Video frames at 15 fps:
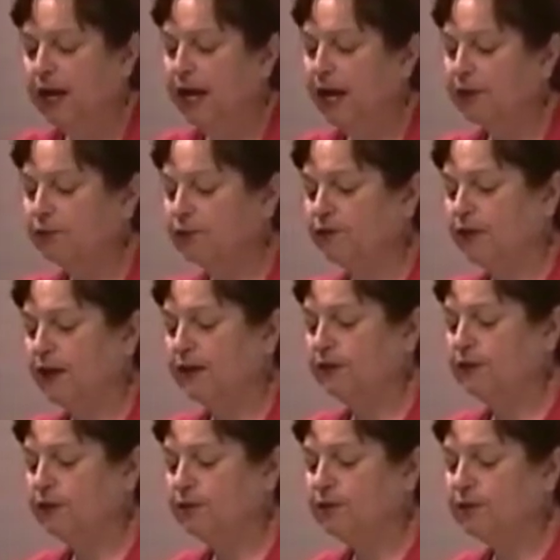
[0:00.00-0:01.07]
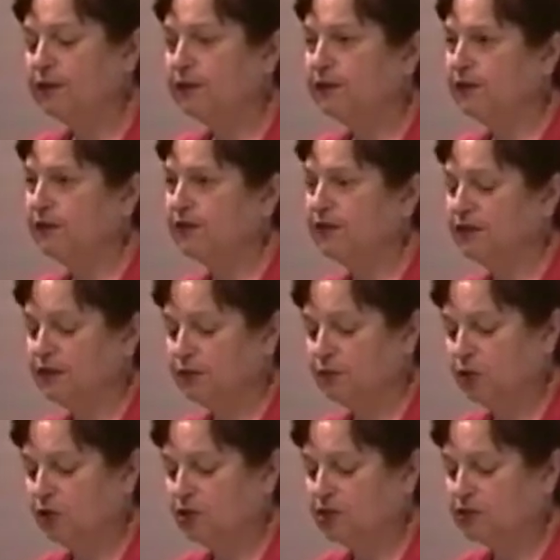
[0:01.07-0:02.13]
and provide a duplicate disc to the
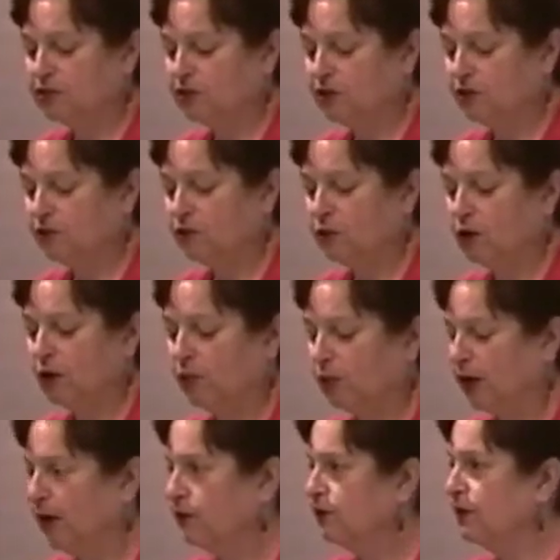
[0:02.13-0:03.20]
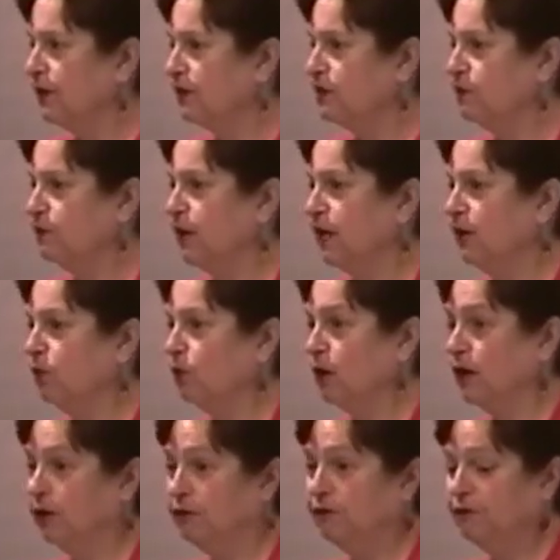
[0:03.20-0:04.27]
purchaser for around an estimated
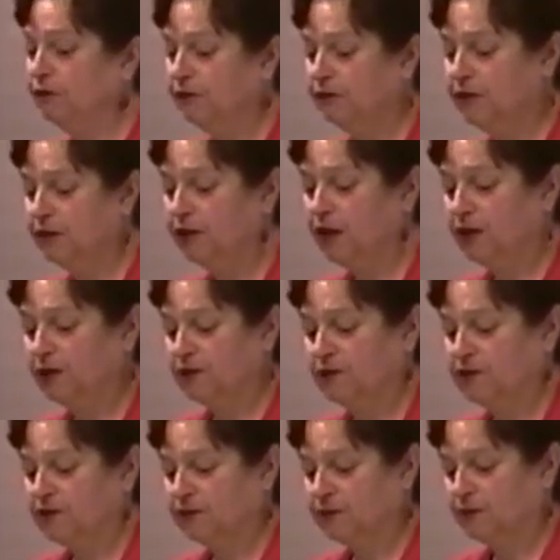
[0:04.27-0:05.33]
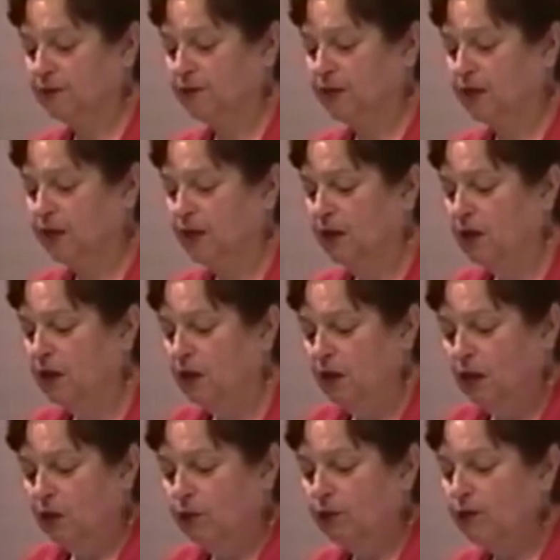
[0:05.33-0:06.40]
$150.
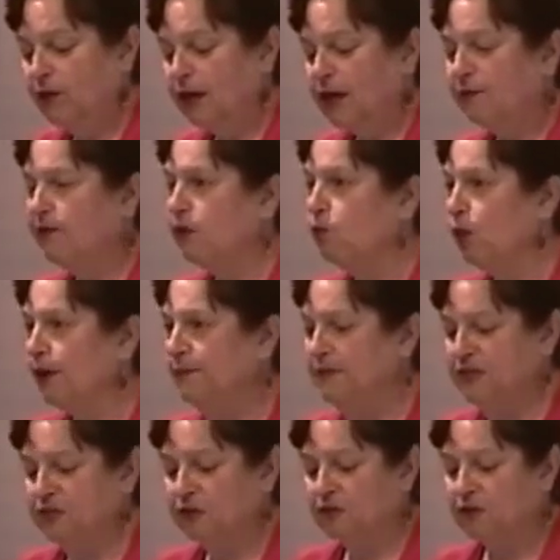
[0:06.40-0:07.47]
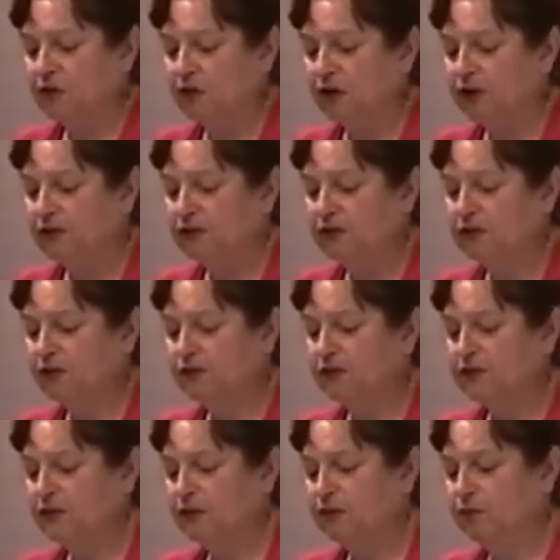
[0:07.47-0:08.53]
We'll have a web server on the
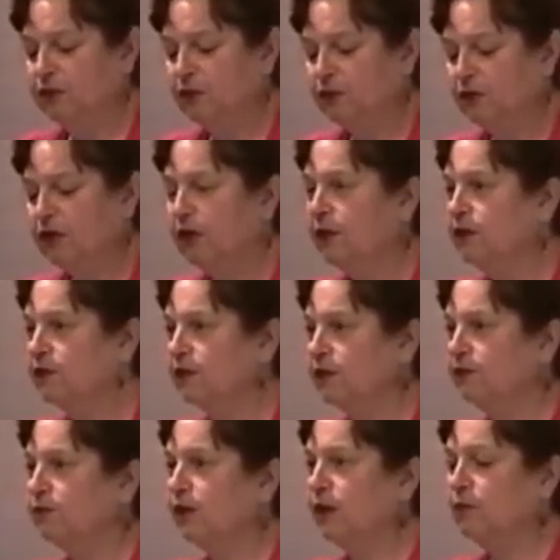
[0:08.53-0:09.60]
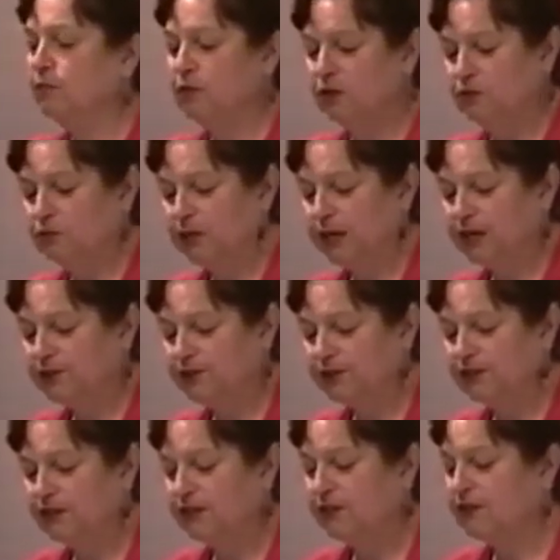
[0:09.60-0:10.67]
surface of the moon delivering moon
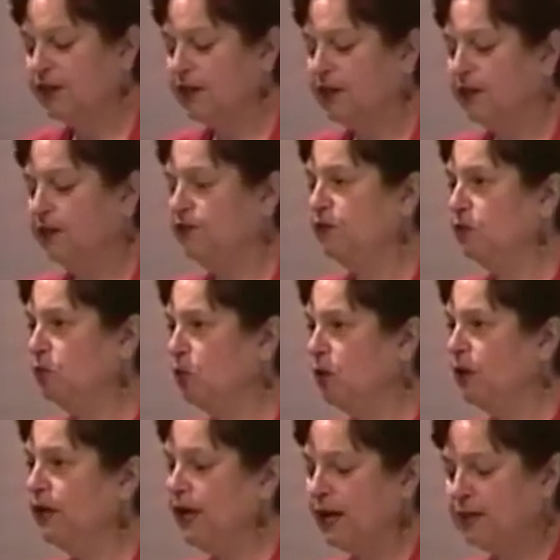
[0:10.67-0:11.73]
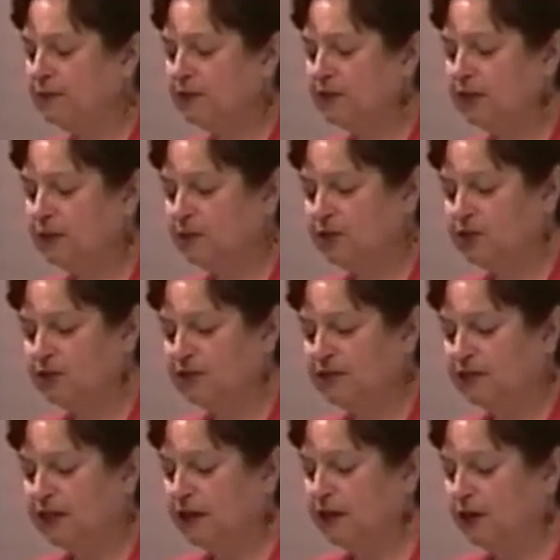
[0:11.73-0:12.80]
pages containing even more names,
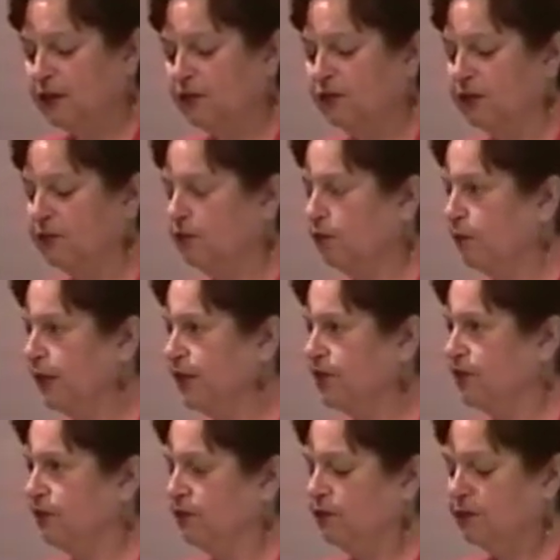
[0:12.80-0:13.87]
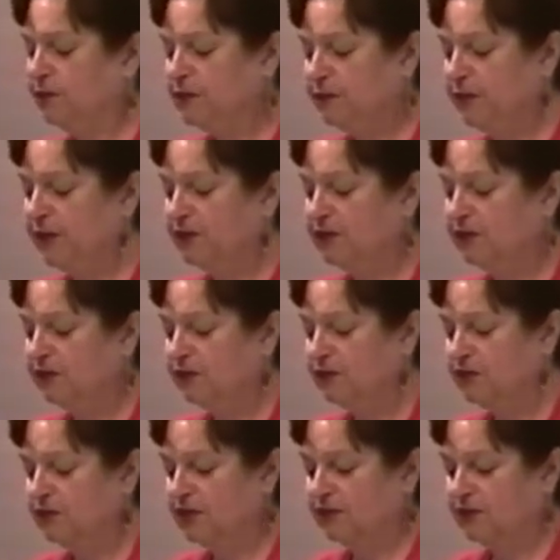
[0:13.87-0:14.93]
images, and other information from space
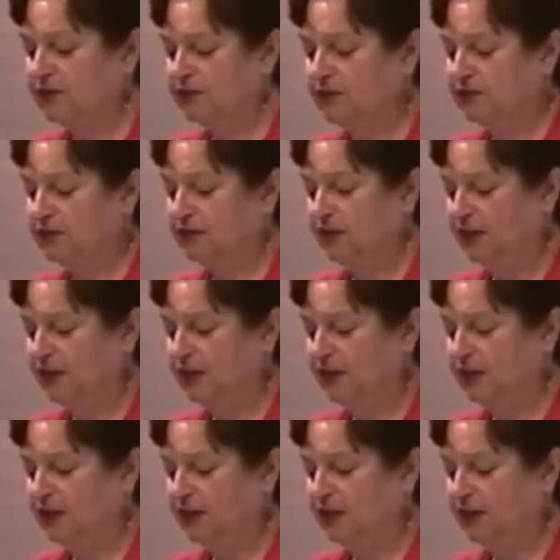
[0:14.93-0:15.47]
enthusiasts.